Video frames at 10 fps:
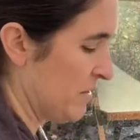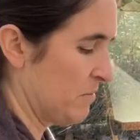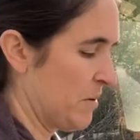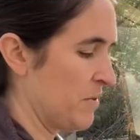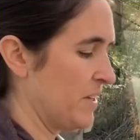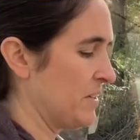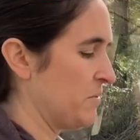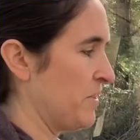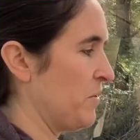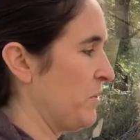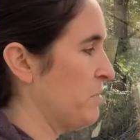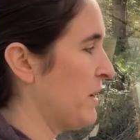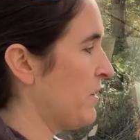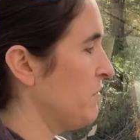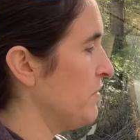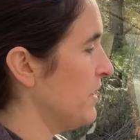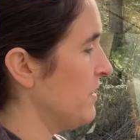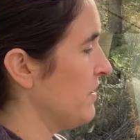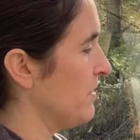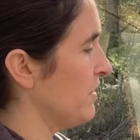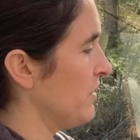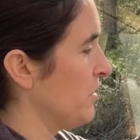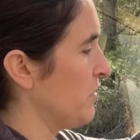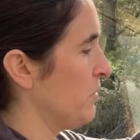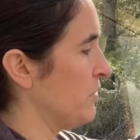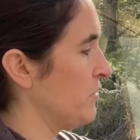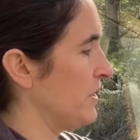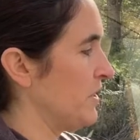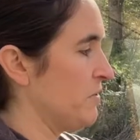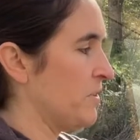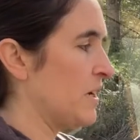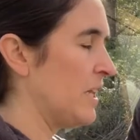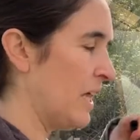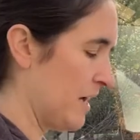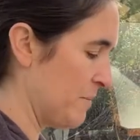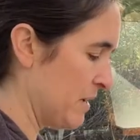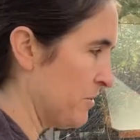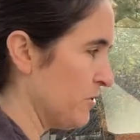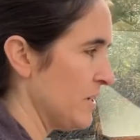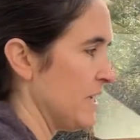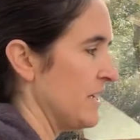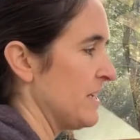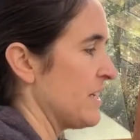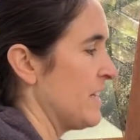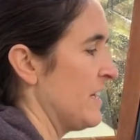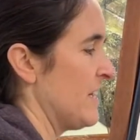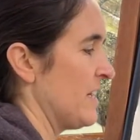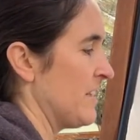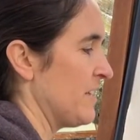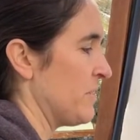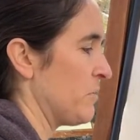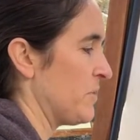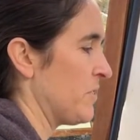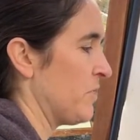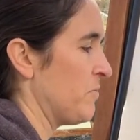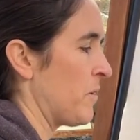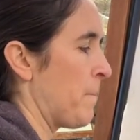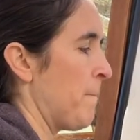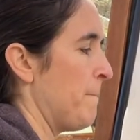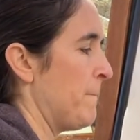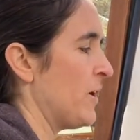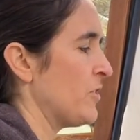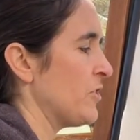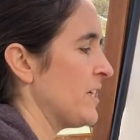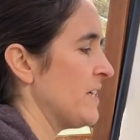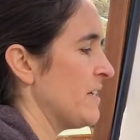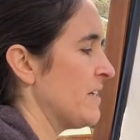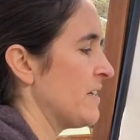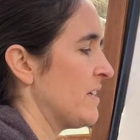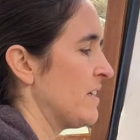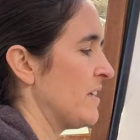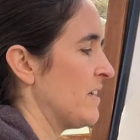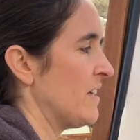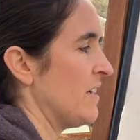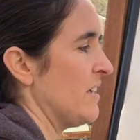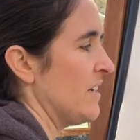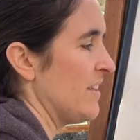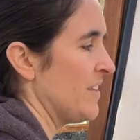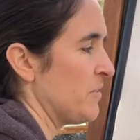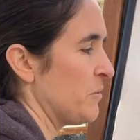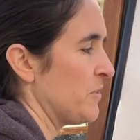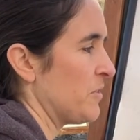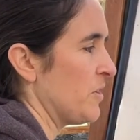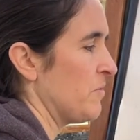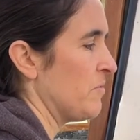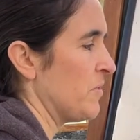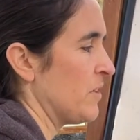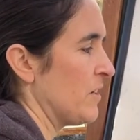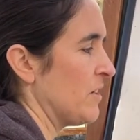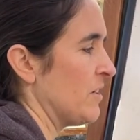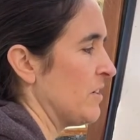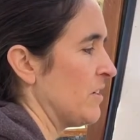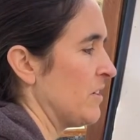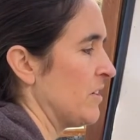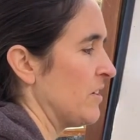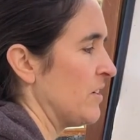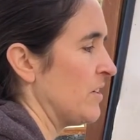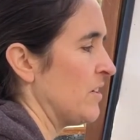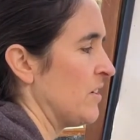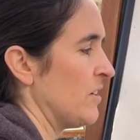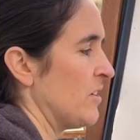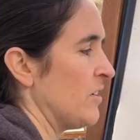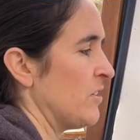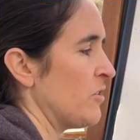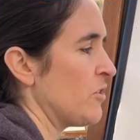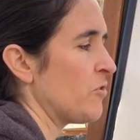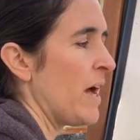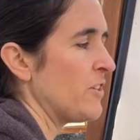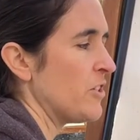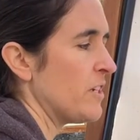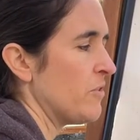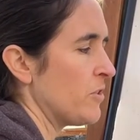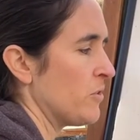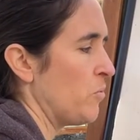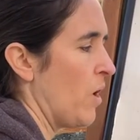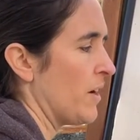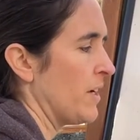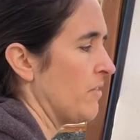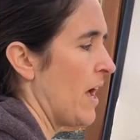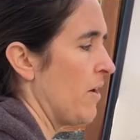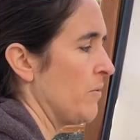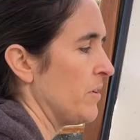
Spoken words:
Remember this one, the woodpecker foot? Was really good for climbing up trees. This one was good for perching. And this one was good for scratching or just walking around.